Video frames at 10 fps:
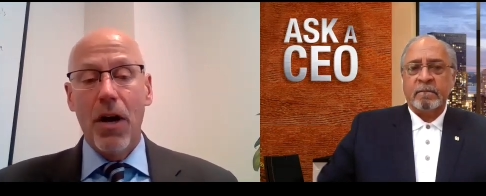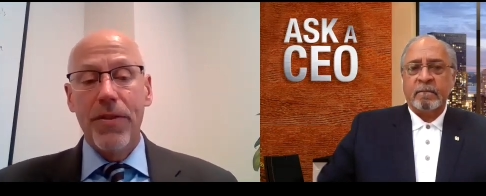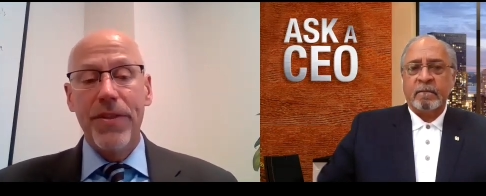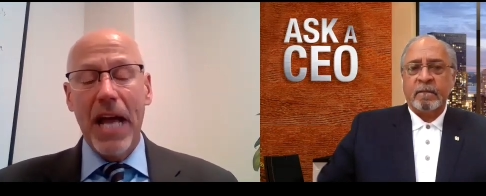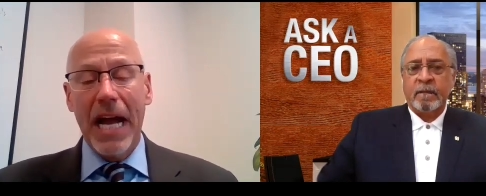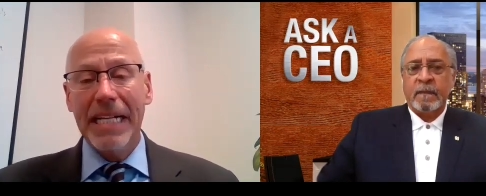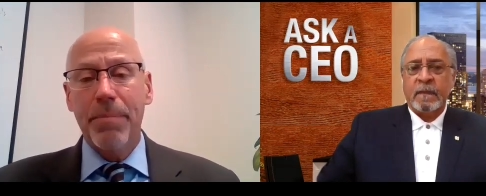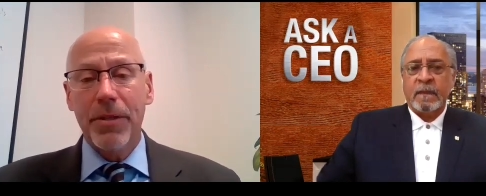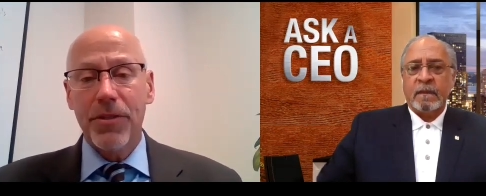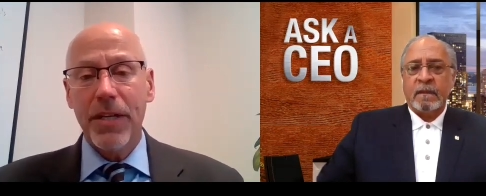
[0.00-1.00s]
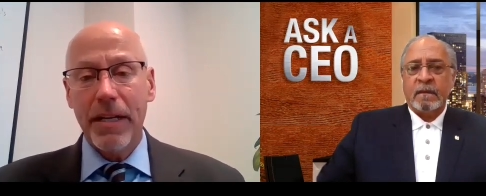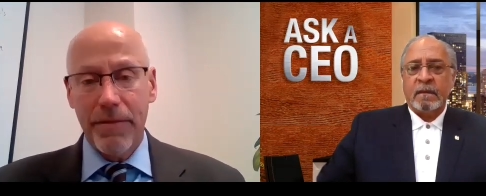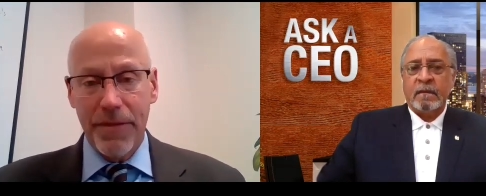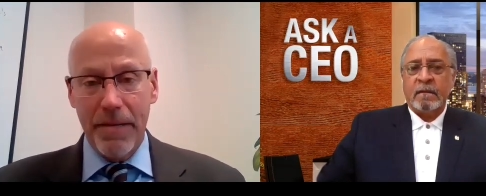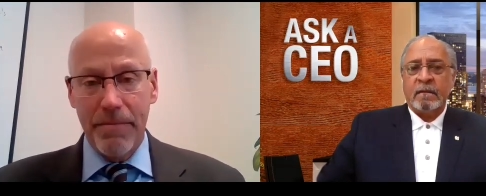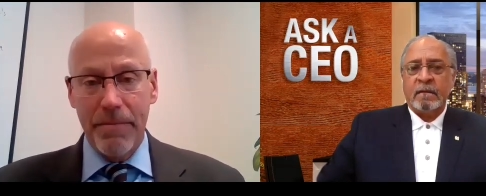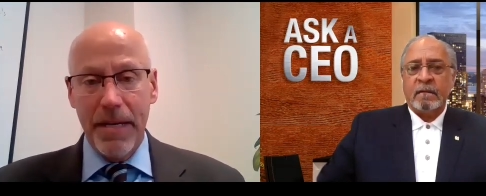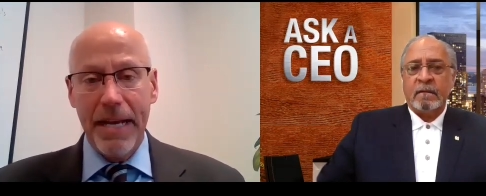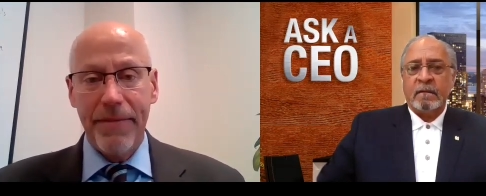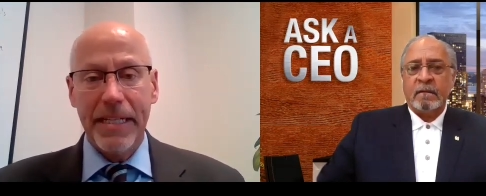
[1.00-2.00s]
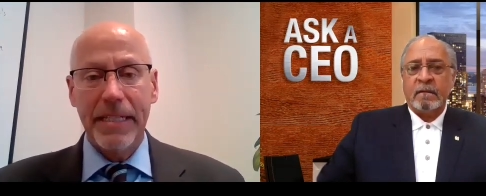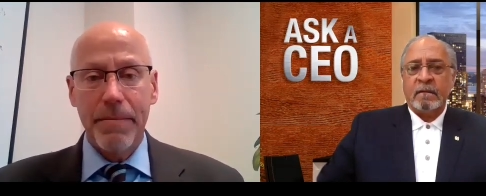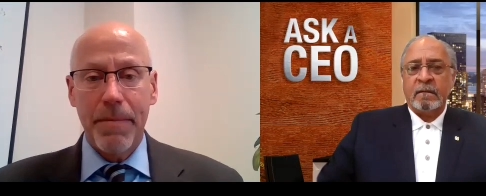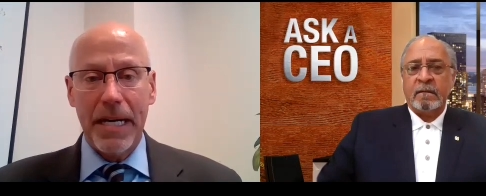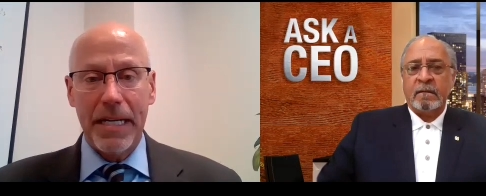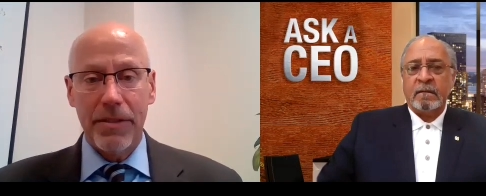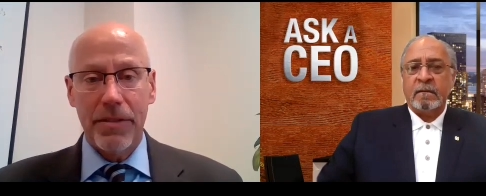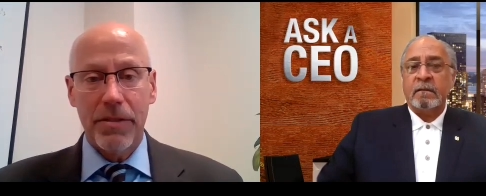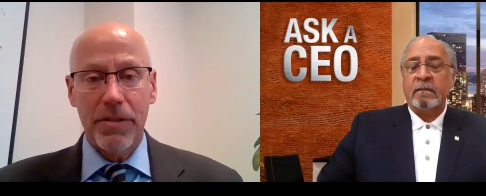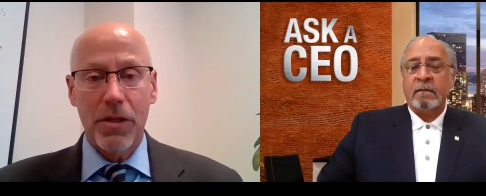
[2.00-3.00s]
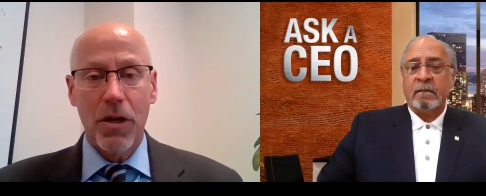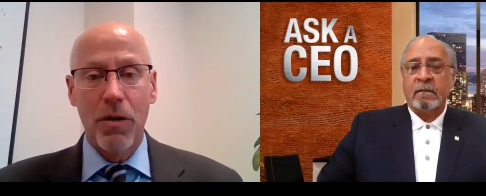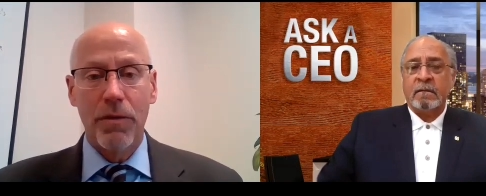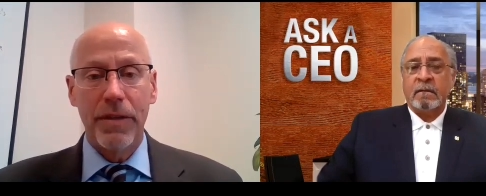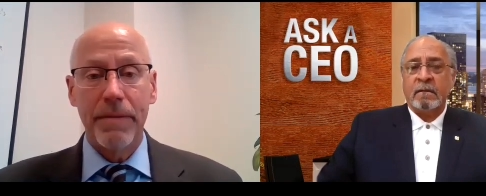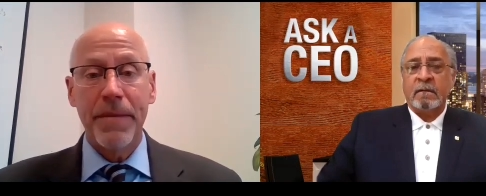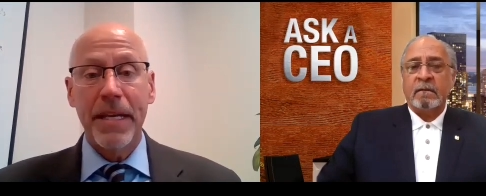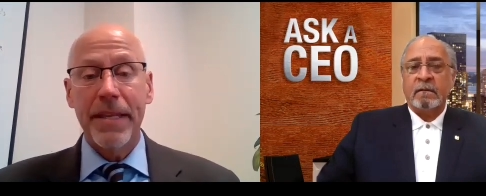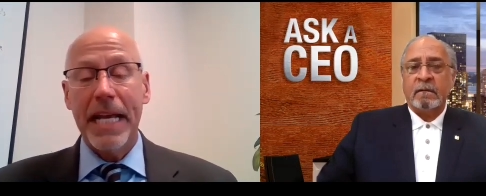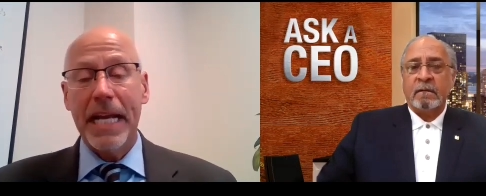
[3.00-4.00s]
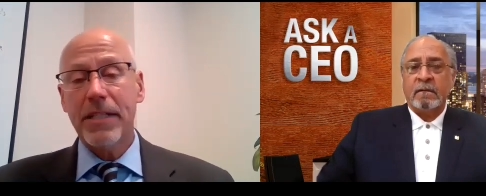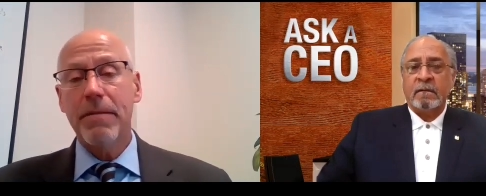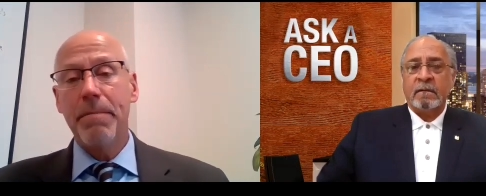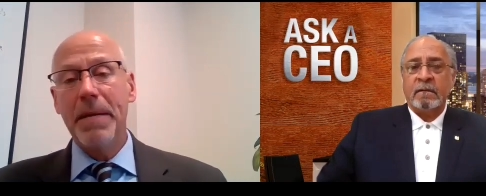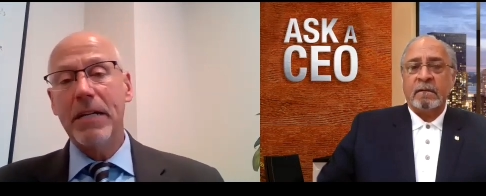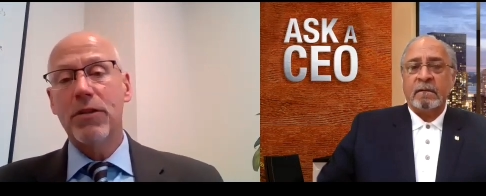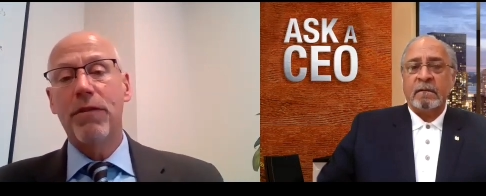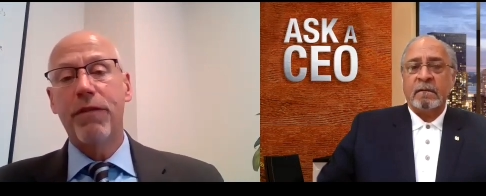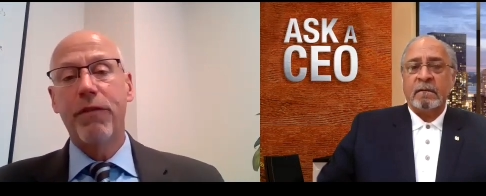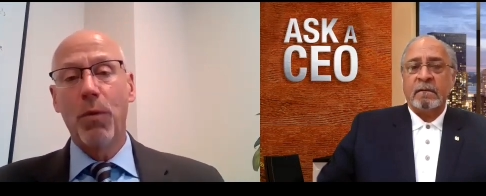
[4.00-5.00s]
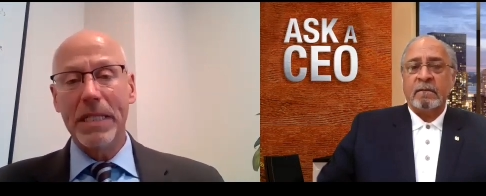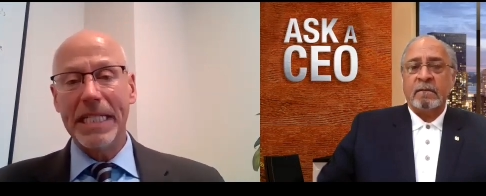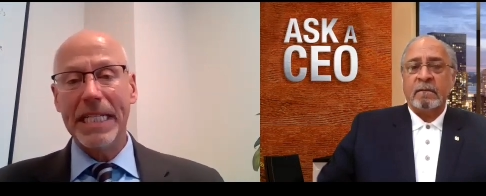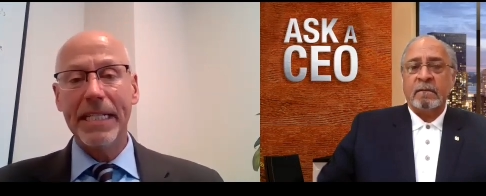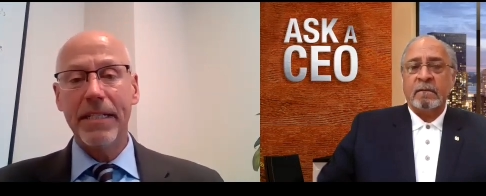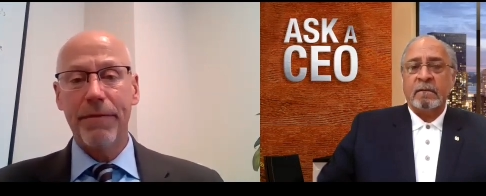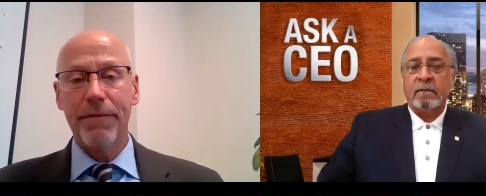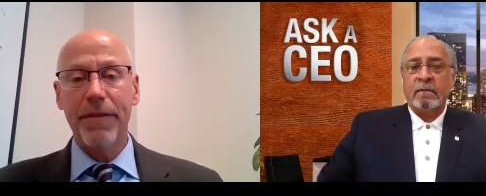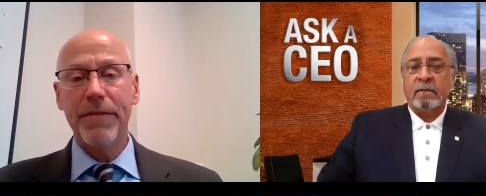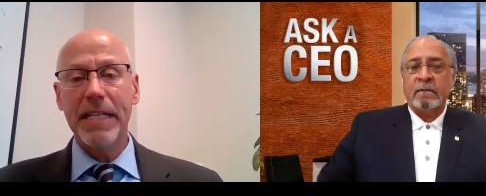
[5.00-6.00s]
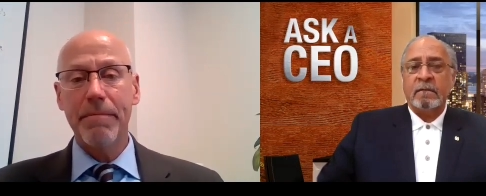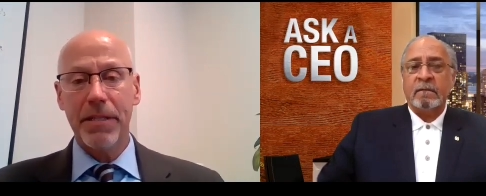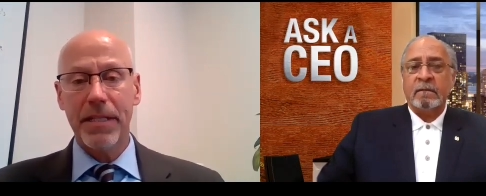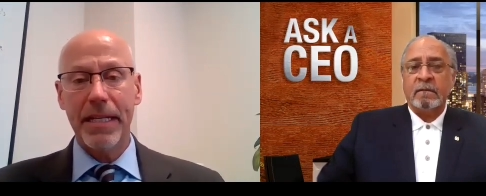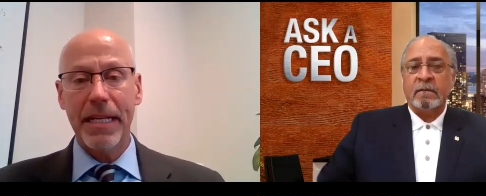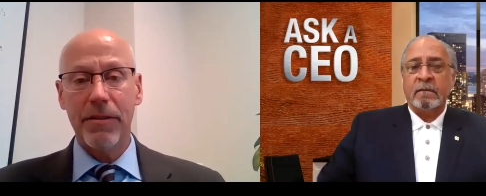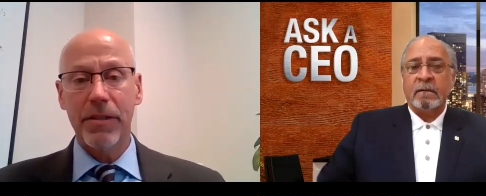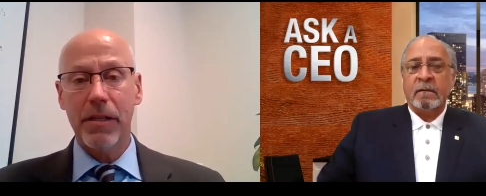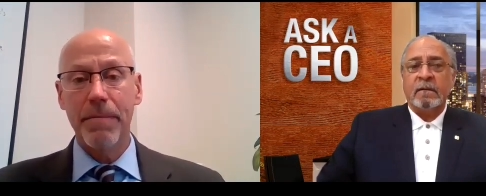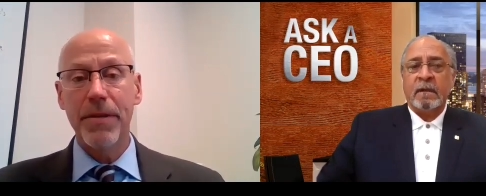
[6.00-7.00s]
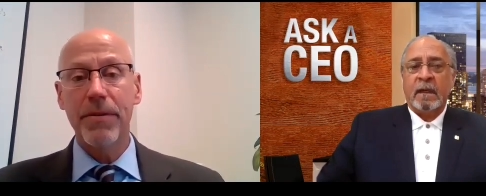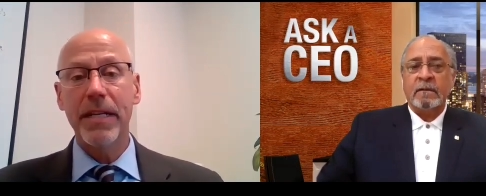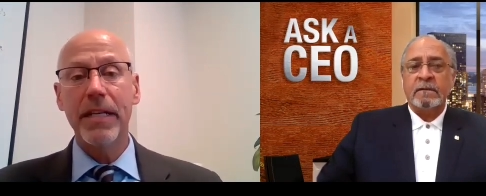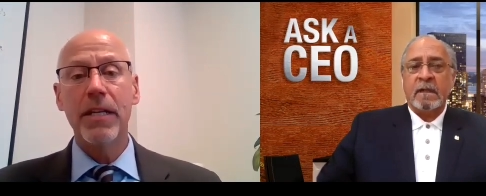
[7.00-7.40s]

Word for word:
Speaker 1: 9% of them have antibodies to COVID. That's compared to 14 to 15% out in the community,